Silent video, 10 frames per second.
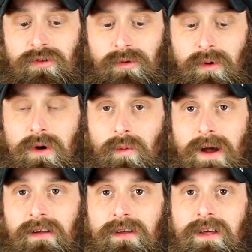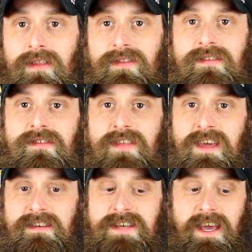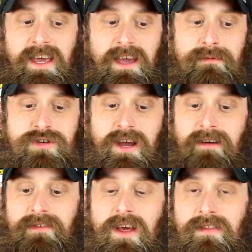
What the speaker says: do? Well, this is the intake camshaft.